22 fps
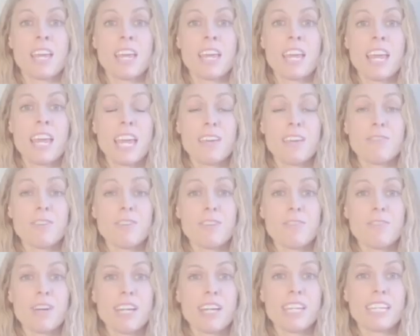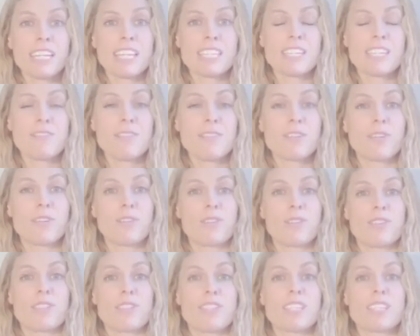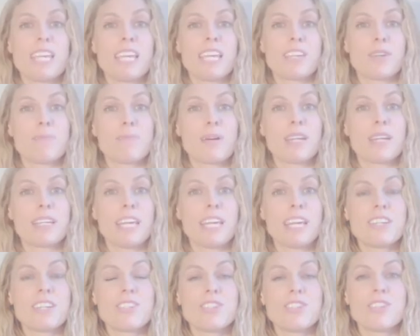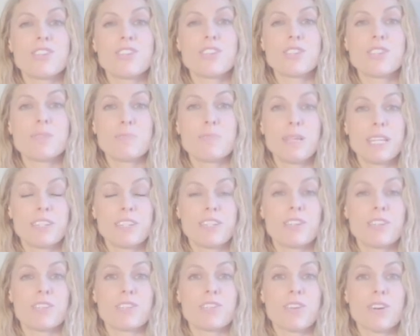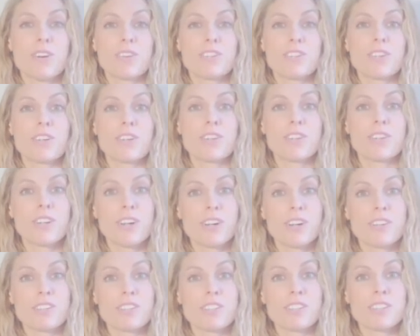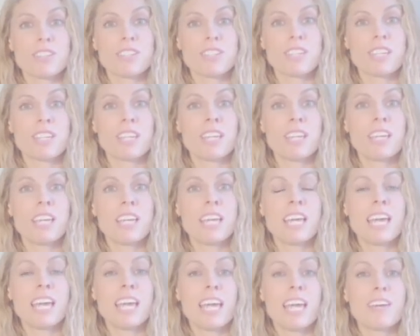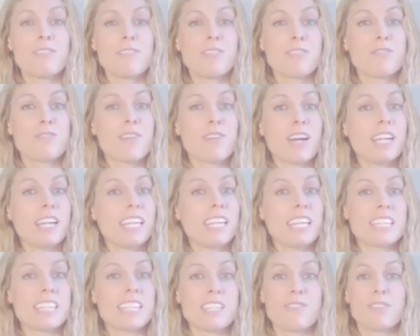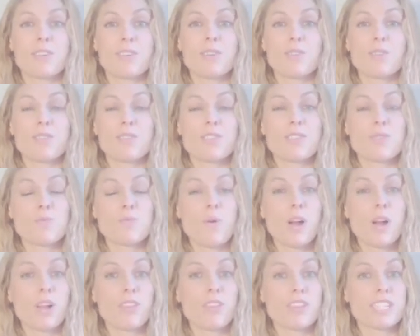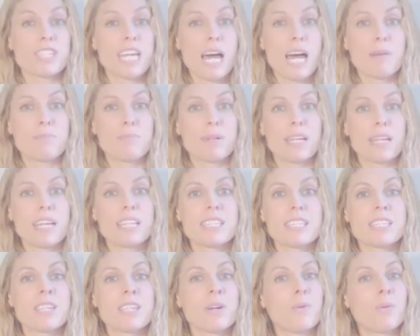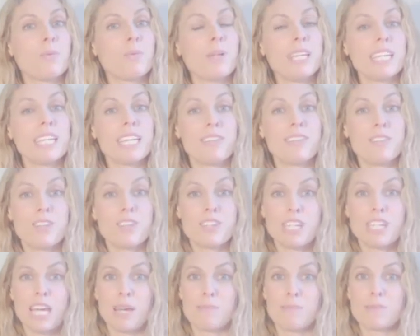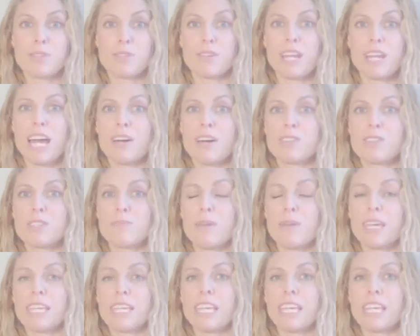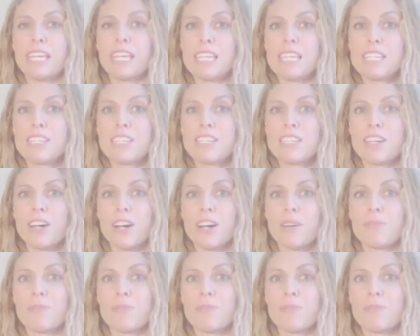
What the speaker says: If you're finding it difficult to take your medication, you should speak to your doctor or nurse. If you're finding it difficult to swallow the tablets, we can give you tips on how to make it easier.